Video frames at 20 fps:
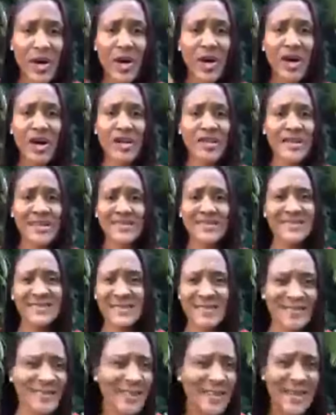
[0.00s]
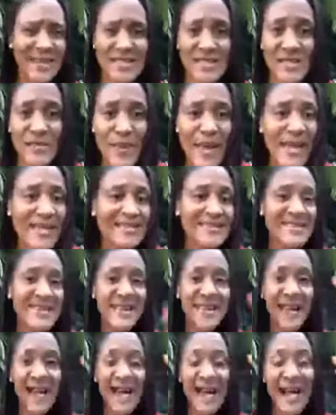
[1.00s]
unnecessary expense.
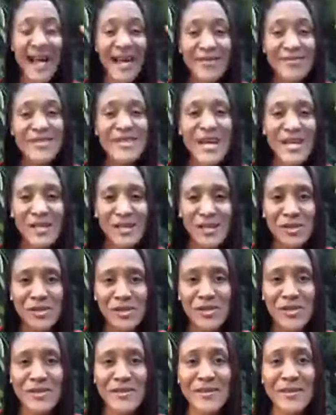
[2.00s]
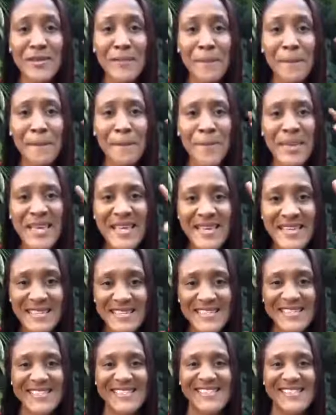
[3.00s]
Like, I'm telling you, the
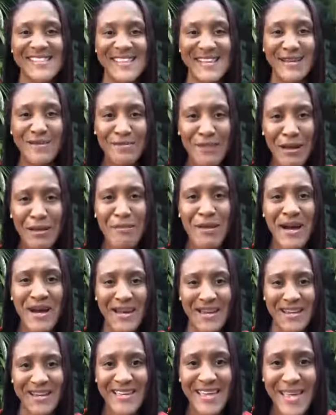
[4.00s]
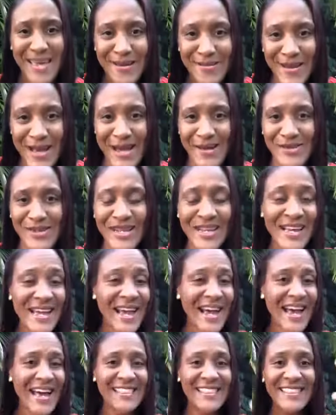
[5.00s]
beast in my mind came out,
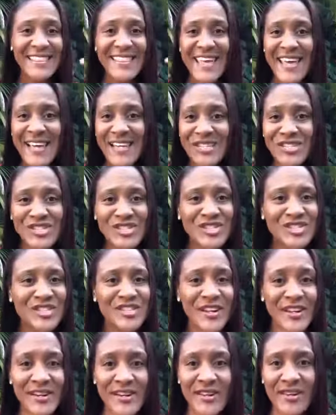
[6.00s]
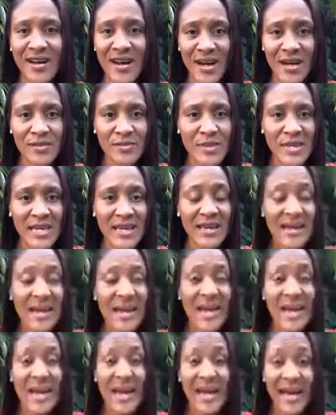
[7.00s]
and they just started on me.
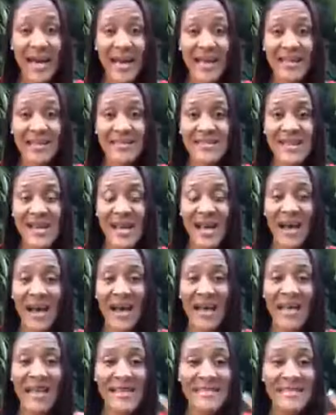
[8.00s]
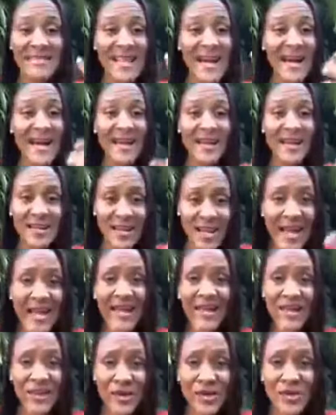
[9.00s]
And it did, and
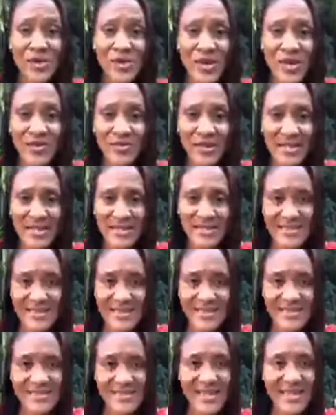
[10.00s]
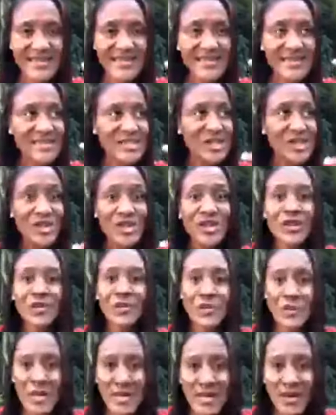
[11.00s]
I know you can relate to this, it took
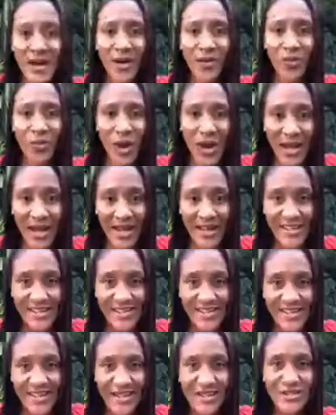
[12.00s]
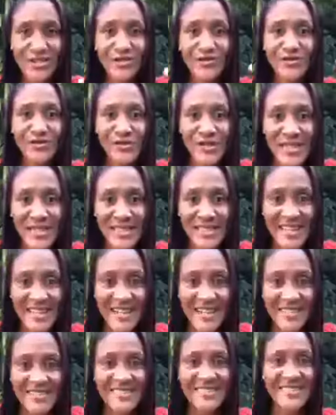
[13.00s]
me a while to
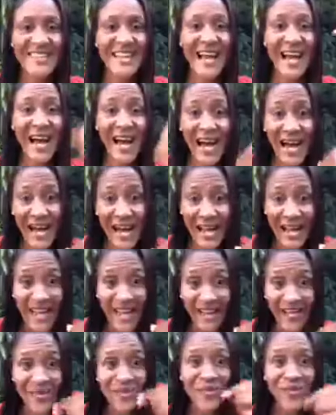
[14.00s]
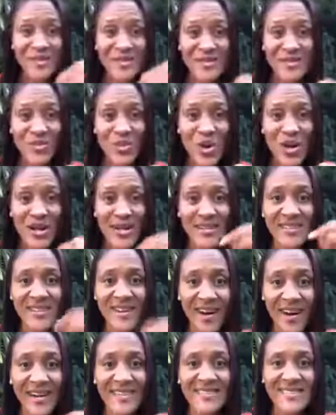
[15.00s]
realize that I was the one
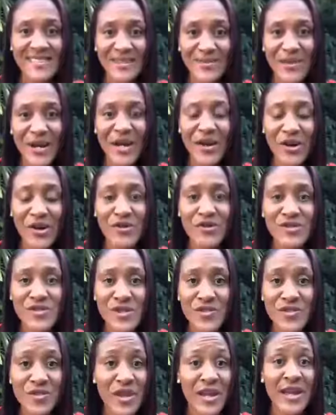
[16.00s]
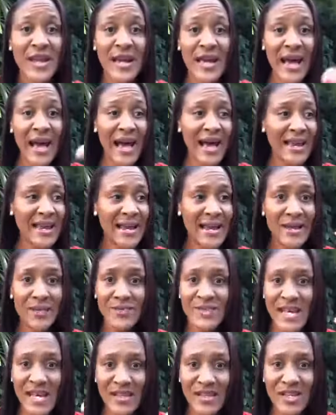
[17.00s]
causing my own suffering. And I'm
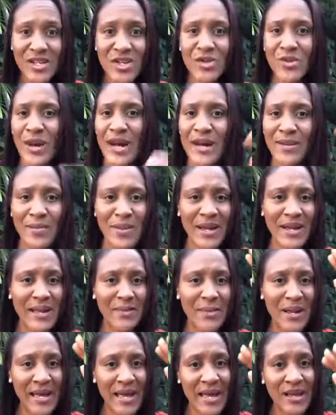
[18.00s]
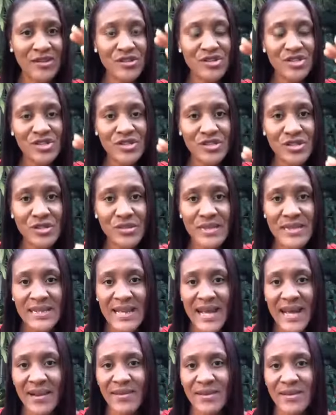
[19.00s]
telling you, my energy's going
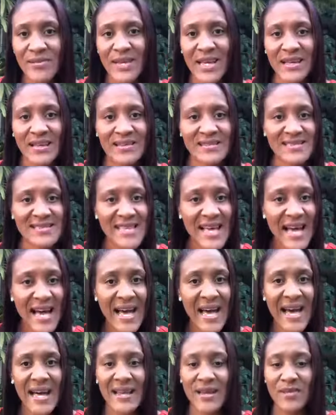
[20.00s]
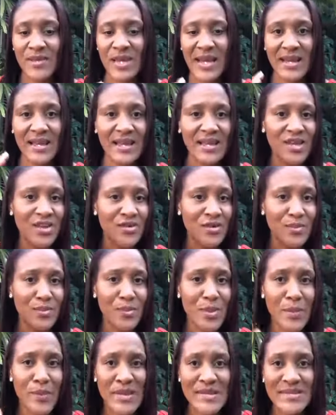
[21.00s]
down, I'm getting sad, I'm getting, I'm
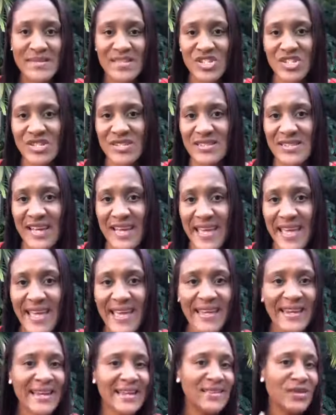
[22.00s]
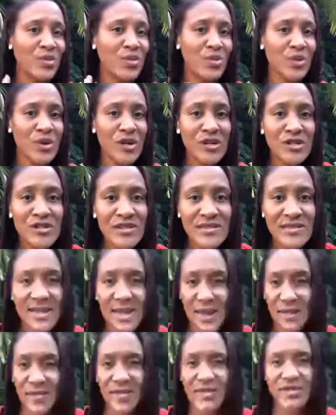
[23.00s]
messaging Diane, like the world is
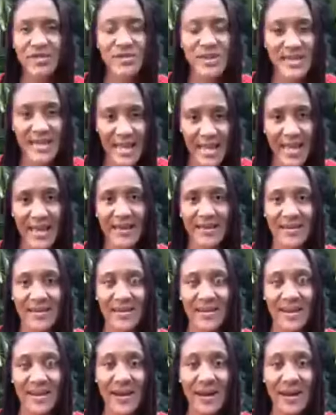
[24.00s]
coming to an end,